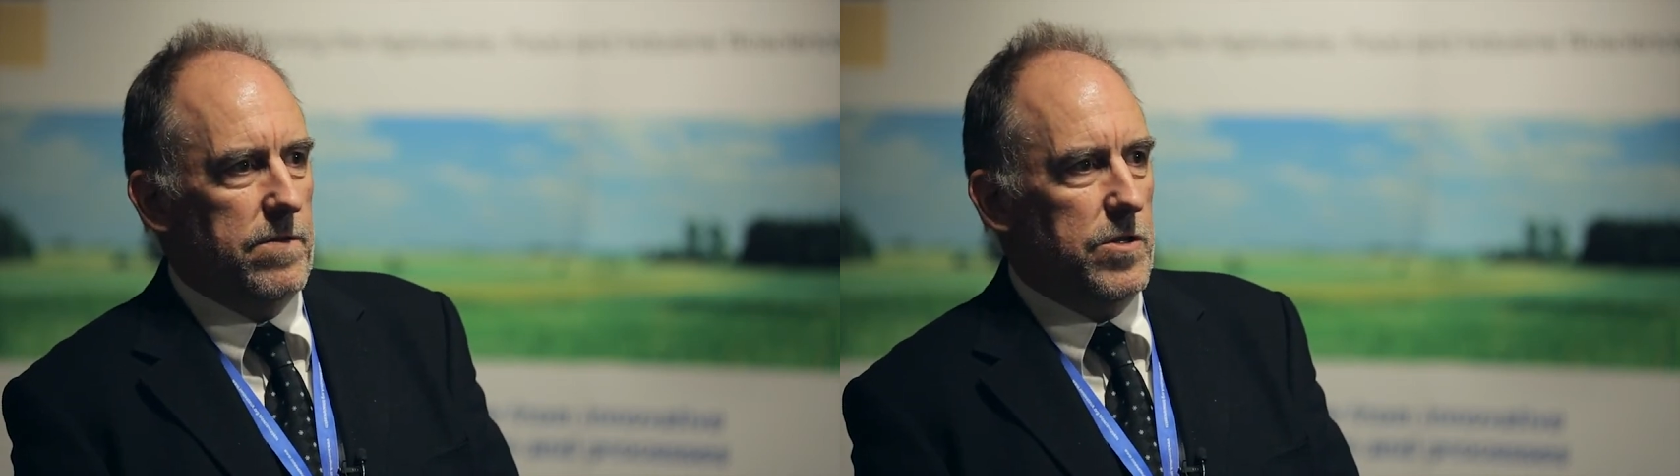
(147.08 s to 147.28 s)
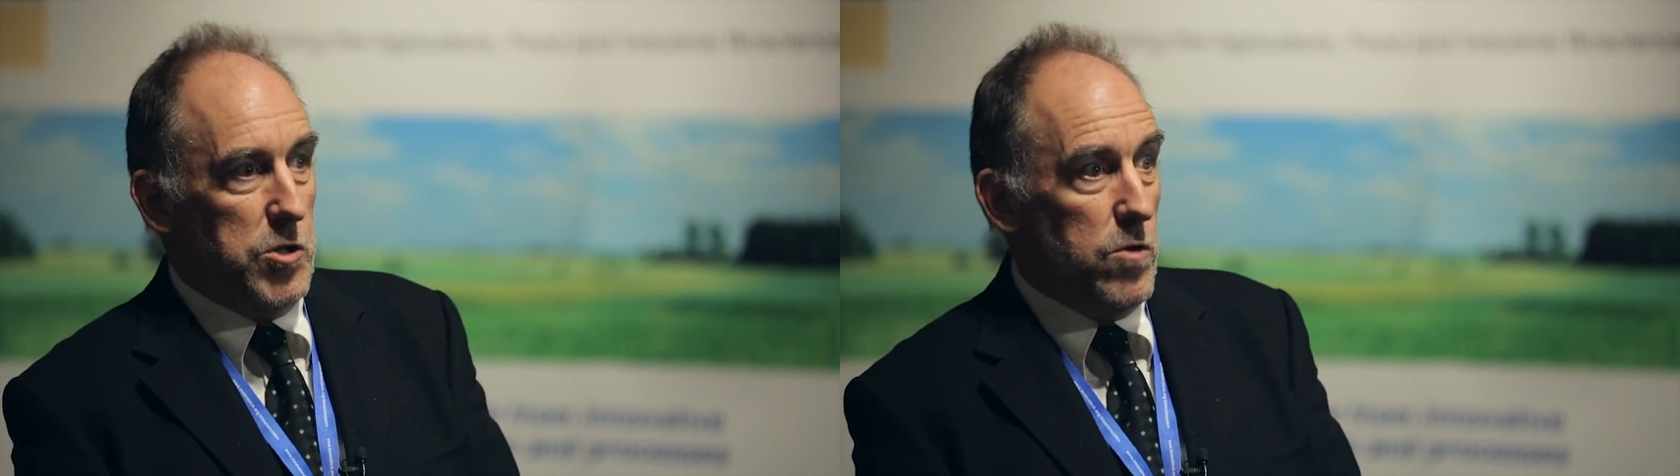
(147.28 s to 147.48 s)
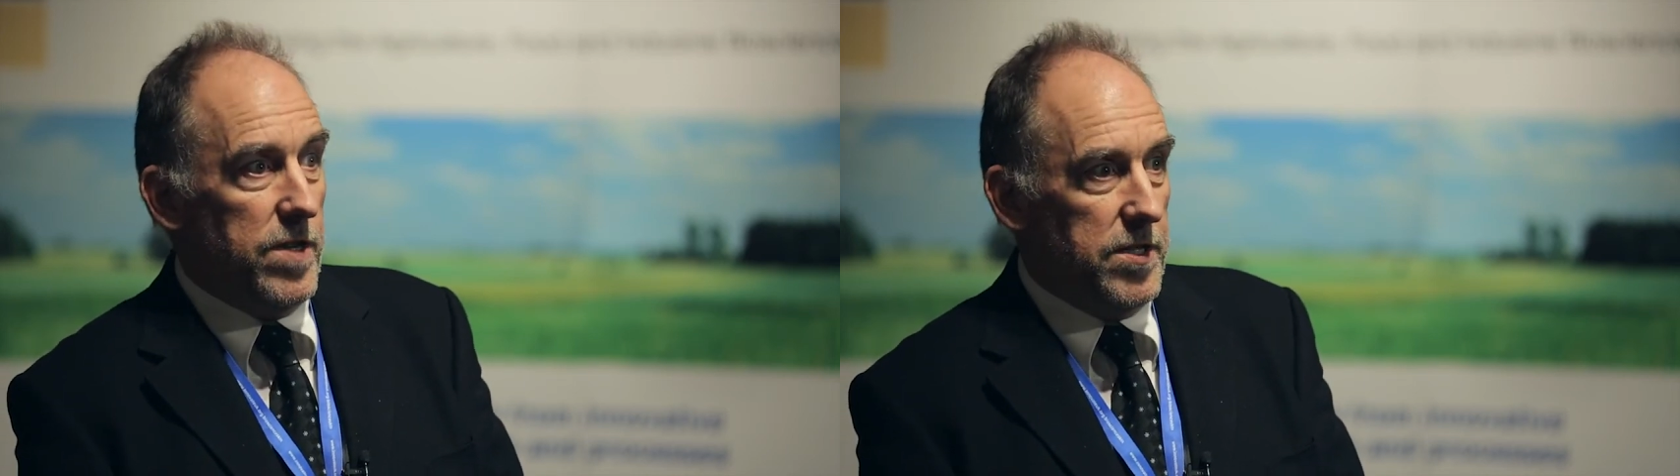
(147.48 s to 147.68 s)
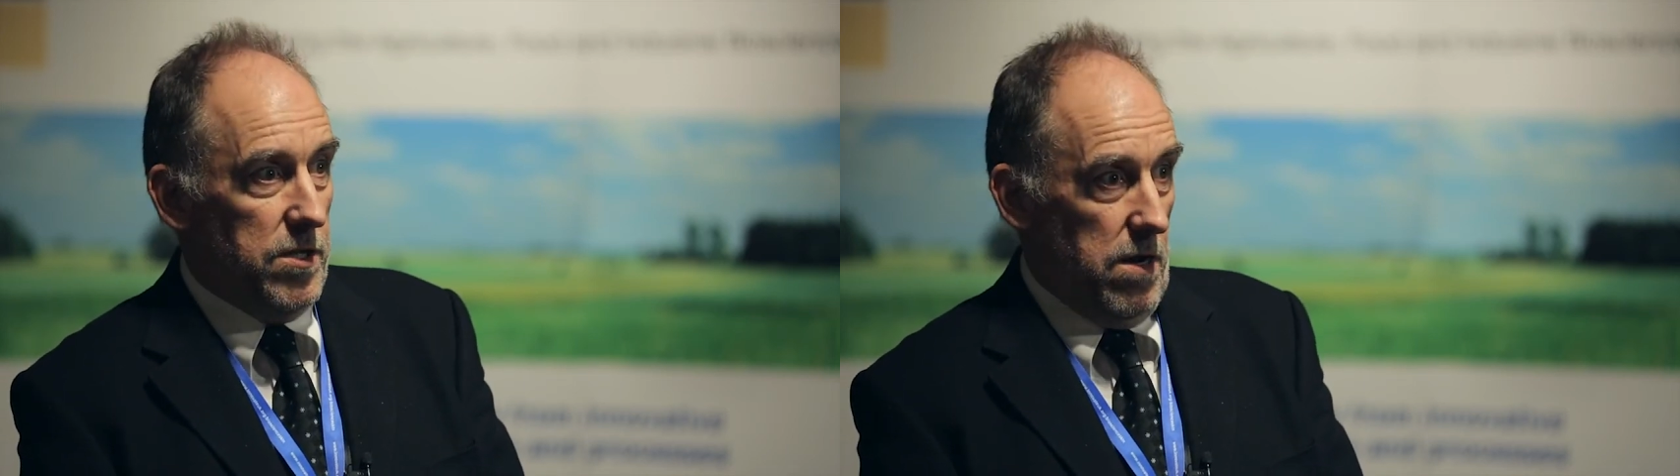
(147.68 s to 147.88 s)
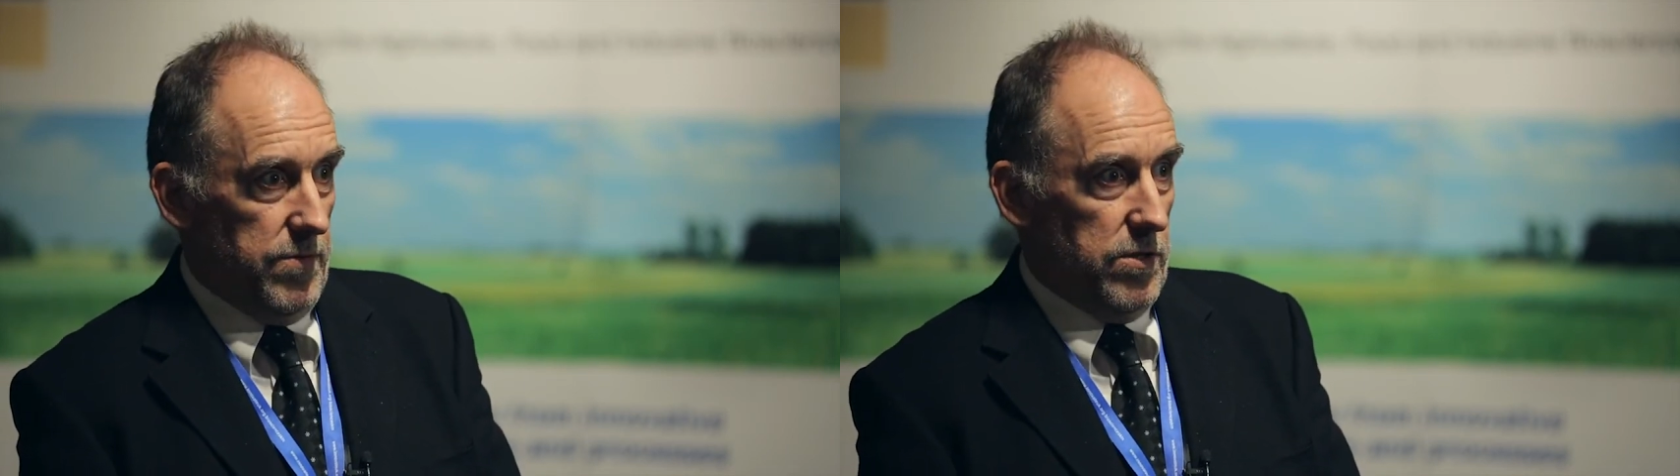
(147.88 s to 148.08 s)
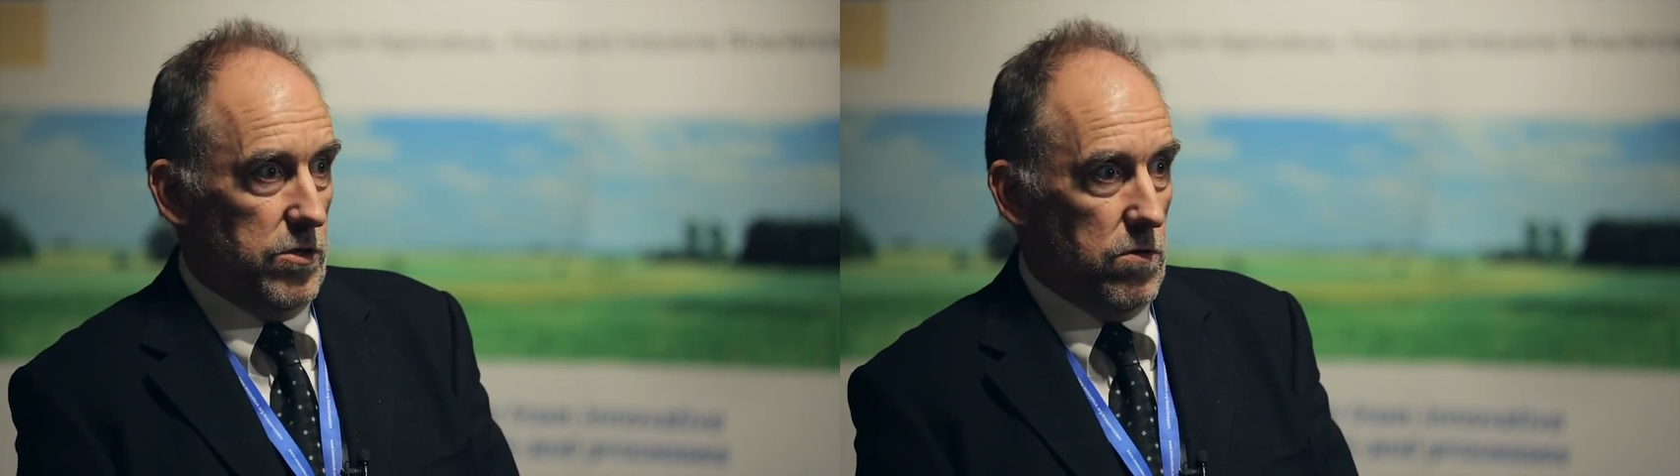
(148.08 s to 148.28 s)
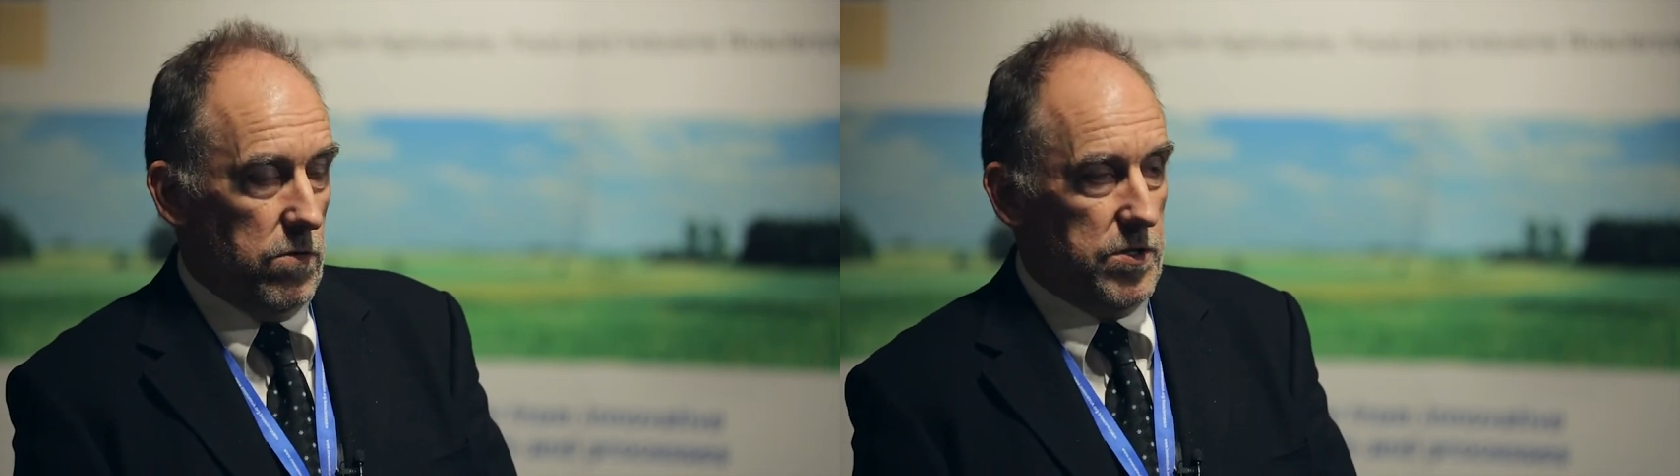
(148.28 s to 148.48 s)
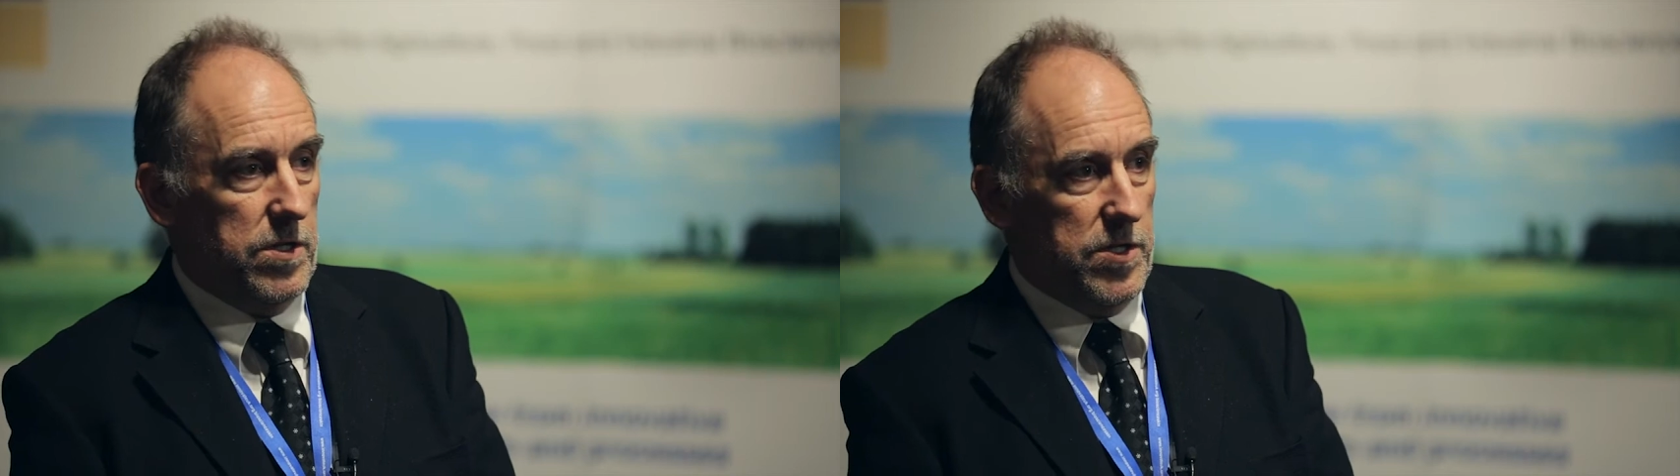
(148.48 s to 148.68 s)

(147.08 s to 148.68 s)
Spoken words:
do these types of talks,